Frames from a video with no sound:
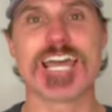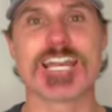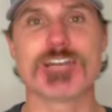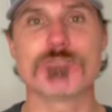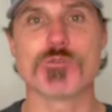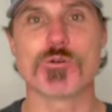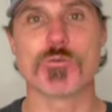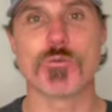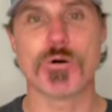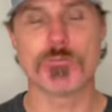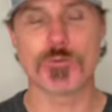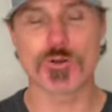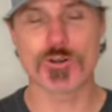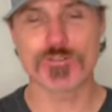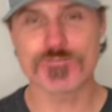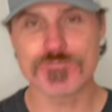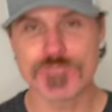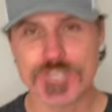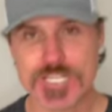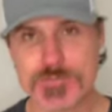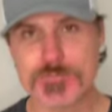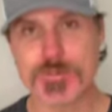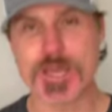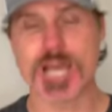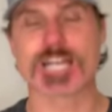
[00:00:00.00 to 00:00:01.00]
and we want more
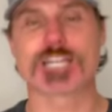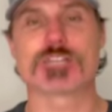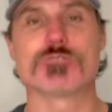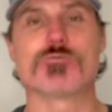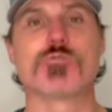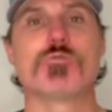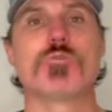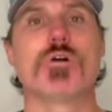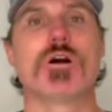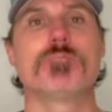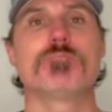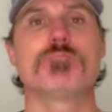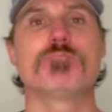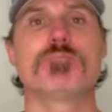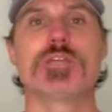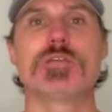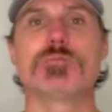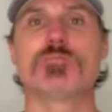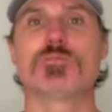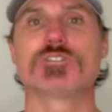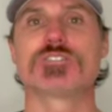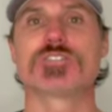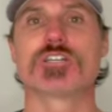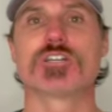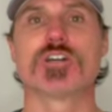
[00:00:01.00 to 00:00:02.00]
feedback, and we want
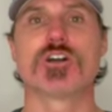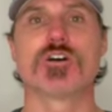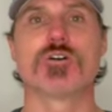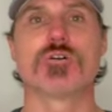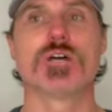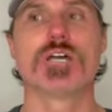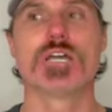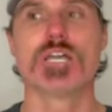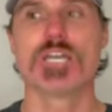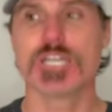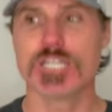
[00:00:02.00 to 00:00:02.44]
people to go,